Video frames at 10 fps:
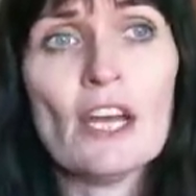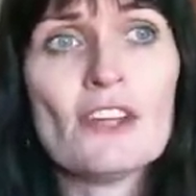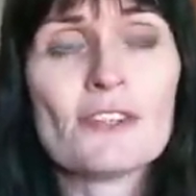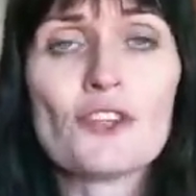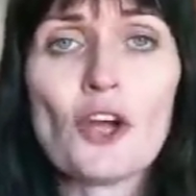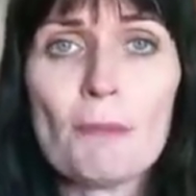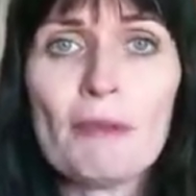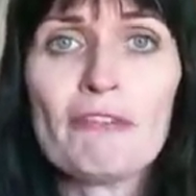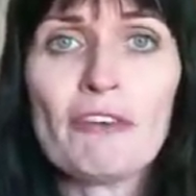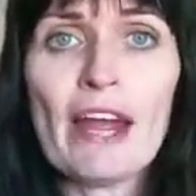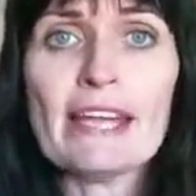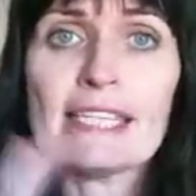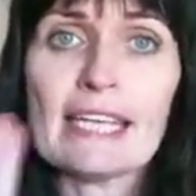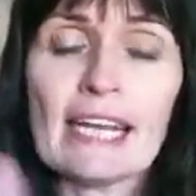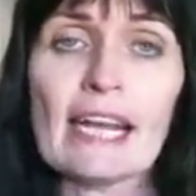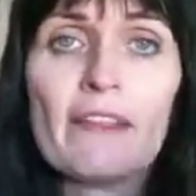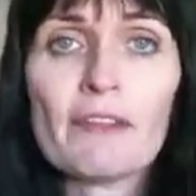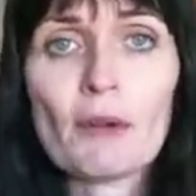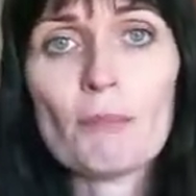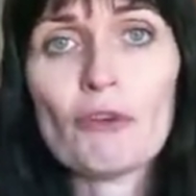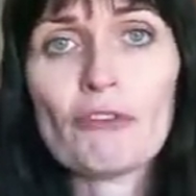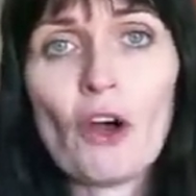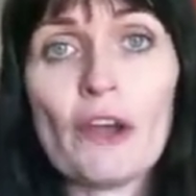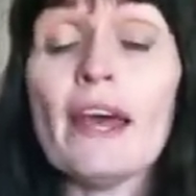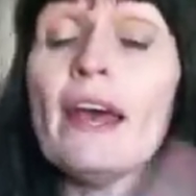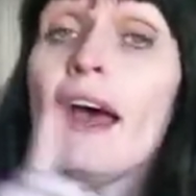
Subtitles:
So don't be afraid to get it out there and move on.